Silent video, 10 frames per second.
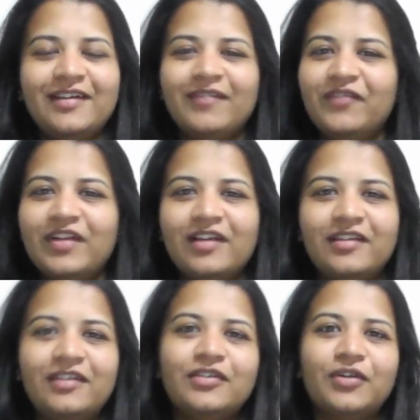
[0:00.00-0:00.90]
I'm
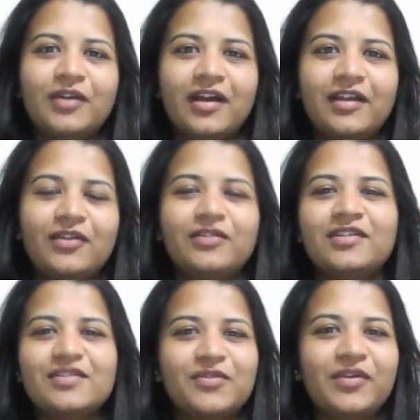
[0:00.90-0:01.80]
Virali, your guide on
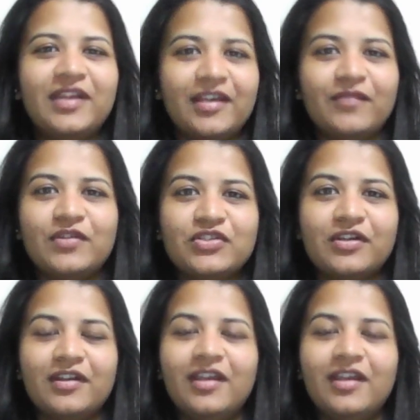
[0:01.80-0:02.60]
this coding adventure.